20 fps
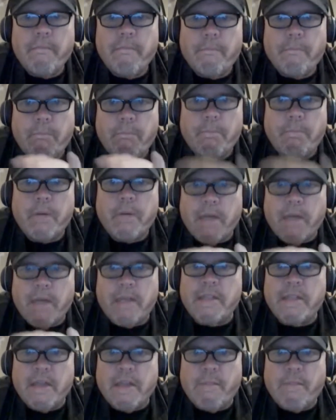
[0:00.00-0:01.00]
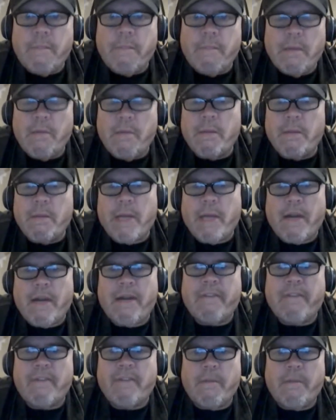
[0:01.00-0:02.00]
put a minimal amount of
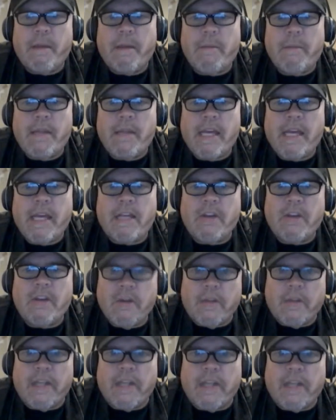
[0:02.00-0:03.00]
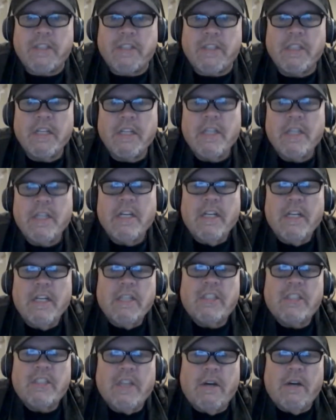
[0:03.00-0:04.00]
effort. Maybe they can do this.
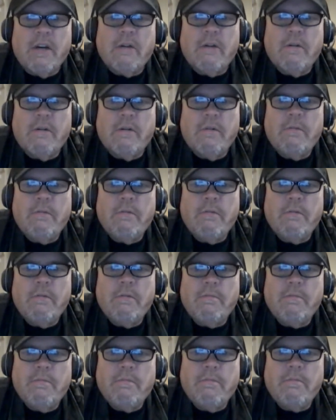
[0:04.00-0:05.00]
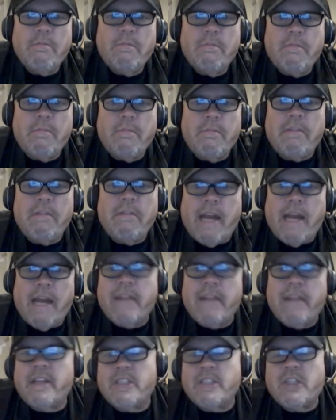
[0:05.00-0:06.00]
So that I
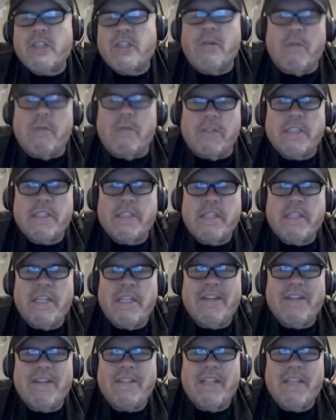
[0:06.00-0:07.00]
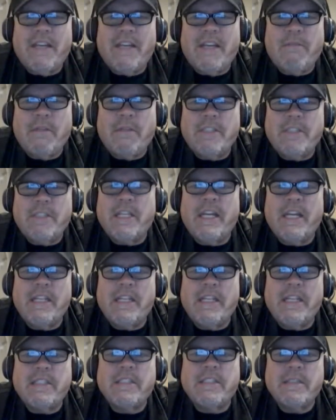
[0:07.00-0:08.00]
think is cool. Once again,
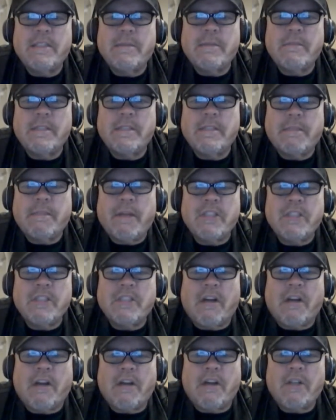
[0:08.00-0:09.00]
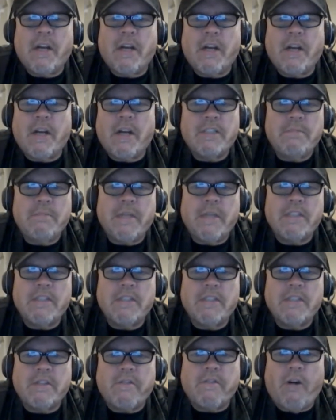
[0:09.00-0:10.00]
it's about Star Trek's
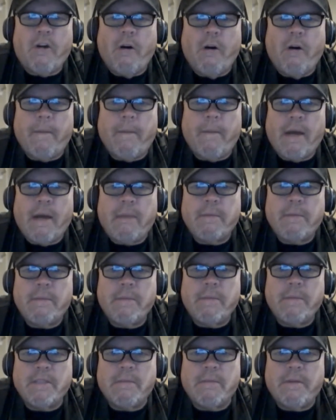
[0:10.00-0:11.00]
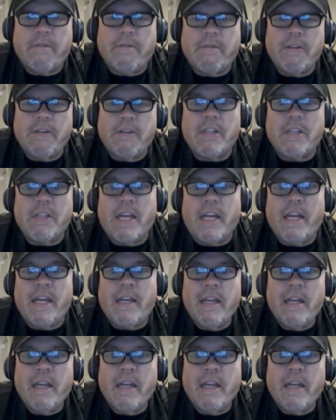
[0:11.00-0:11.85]
message of hope and optimism of the future. And